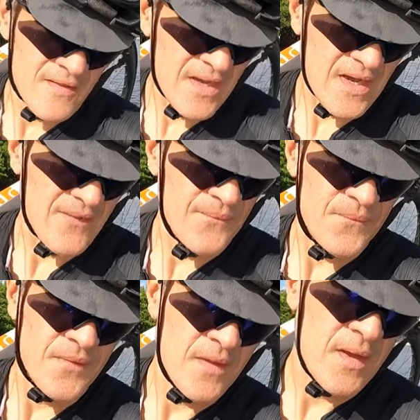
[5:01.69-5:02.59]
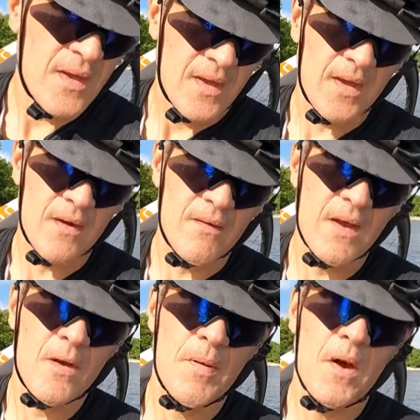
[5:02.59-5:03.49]
that you don't
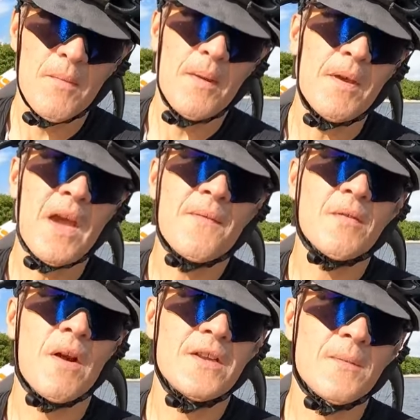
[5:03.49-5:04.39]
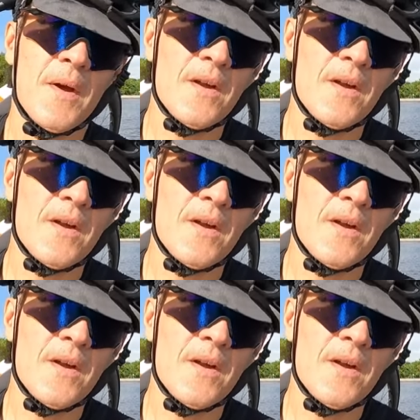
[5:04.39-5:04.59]
know about. Maybe you have to ride your